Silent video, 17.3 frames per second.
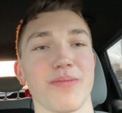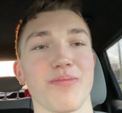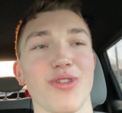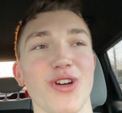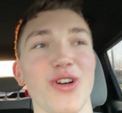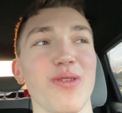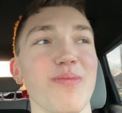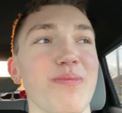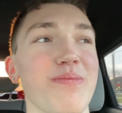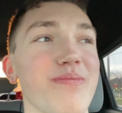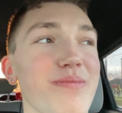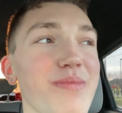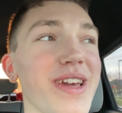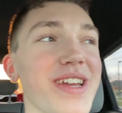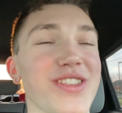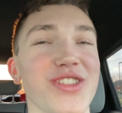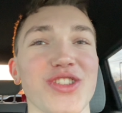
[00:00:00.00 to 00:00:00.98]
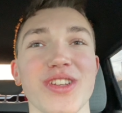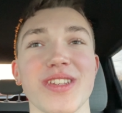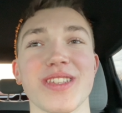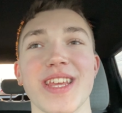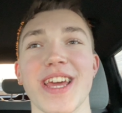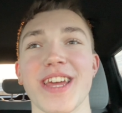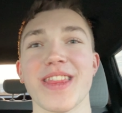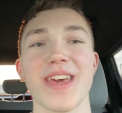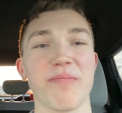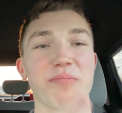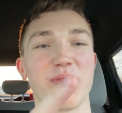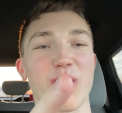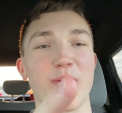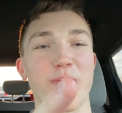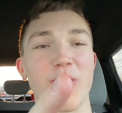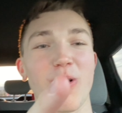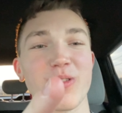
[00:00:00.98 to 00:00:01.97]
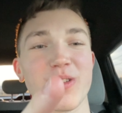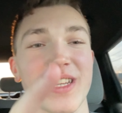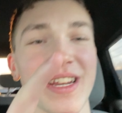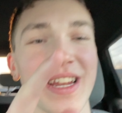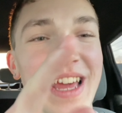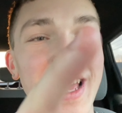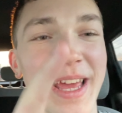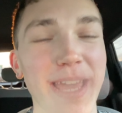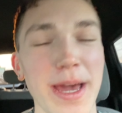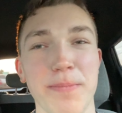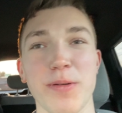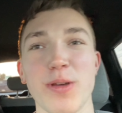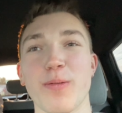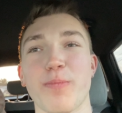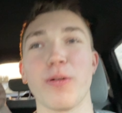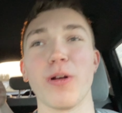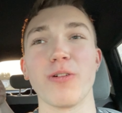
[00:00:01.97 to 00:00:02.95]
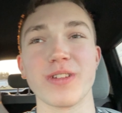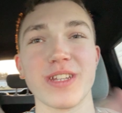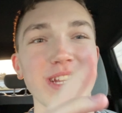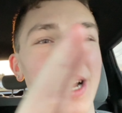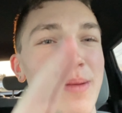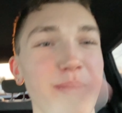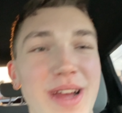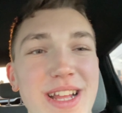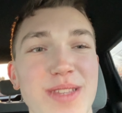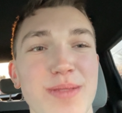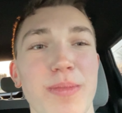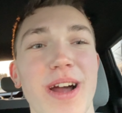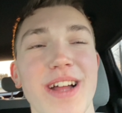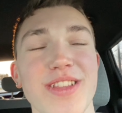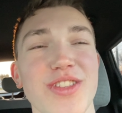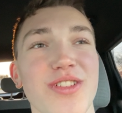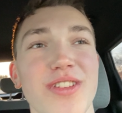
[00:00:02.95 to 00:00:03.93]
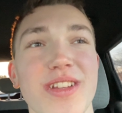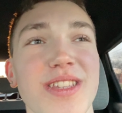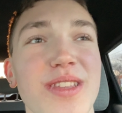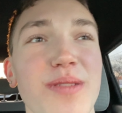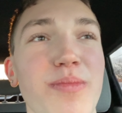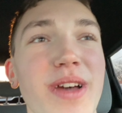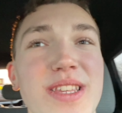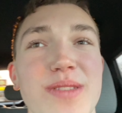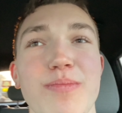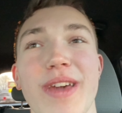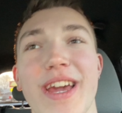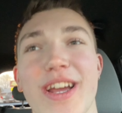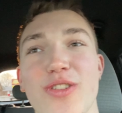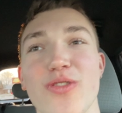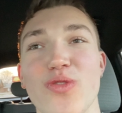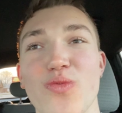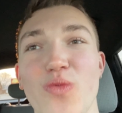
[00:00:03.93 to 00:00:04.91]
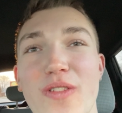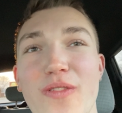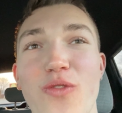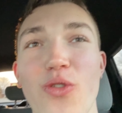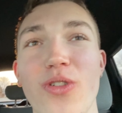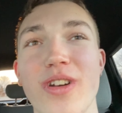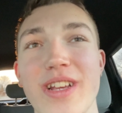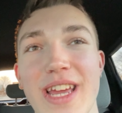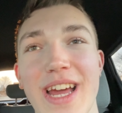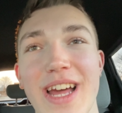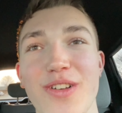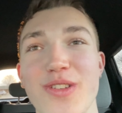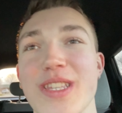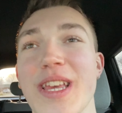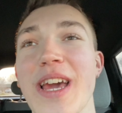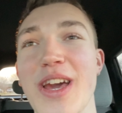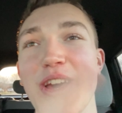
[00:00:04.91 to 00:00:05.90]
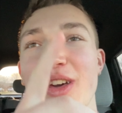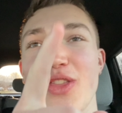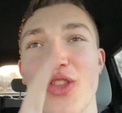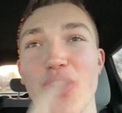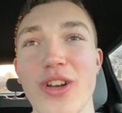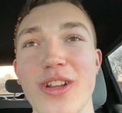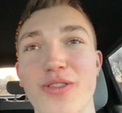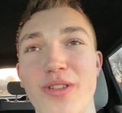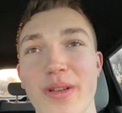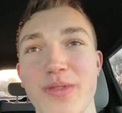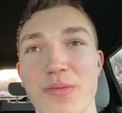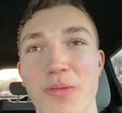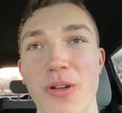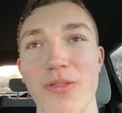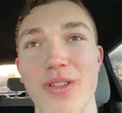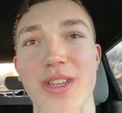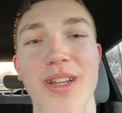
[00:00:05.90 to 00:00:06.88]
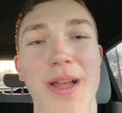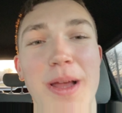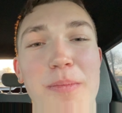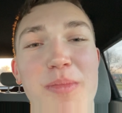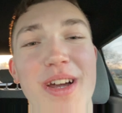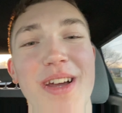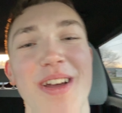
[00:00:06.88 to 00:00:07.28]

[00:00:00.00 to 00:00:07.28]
bro, man's just had that pure protein. Get pure protein. I'm not sponsored. It's the best macros, 140 calories, 30 grams of protein. But